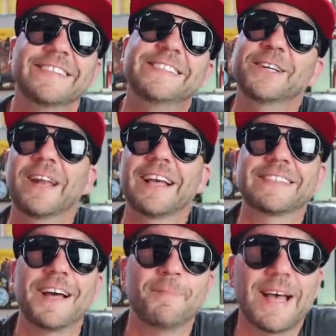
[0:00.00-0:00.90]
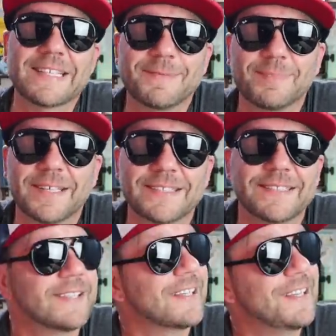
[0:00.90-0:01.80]
Until next time, Bassin
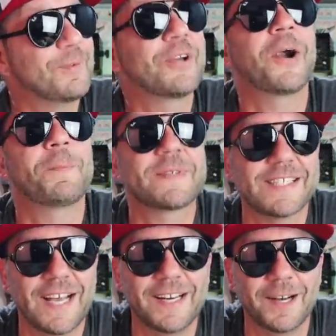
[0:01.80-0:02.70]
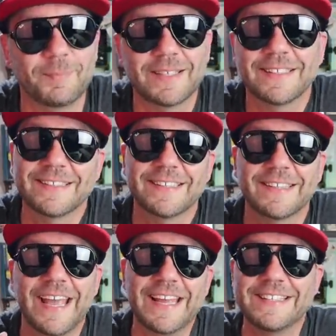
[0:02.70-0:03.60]
Buds, keep the carpet side up
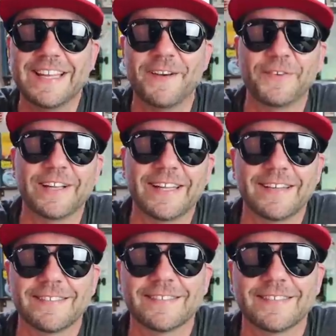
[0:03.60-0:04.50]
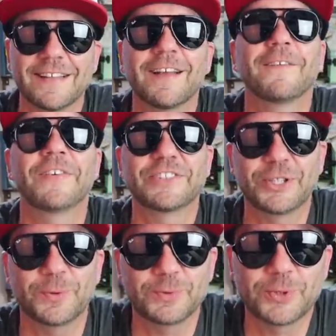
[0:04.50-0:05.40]
and definitely fish
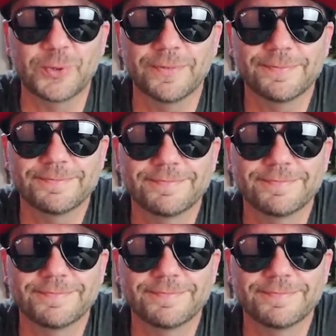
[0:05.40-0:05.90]
it old school.